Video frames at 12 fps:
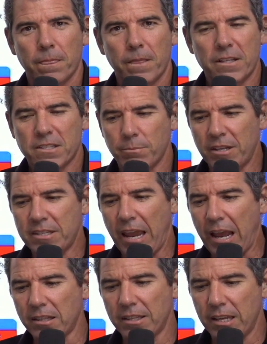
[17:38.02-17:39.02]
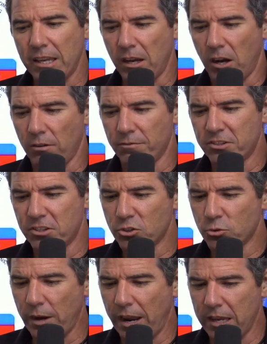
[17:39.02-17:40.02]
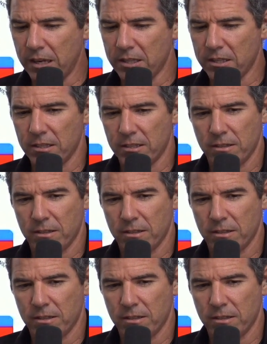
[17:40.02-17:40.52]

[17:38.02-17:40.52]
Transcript: It's a mentality of strength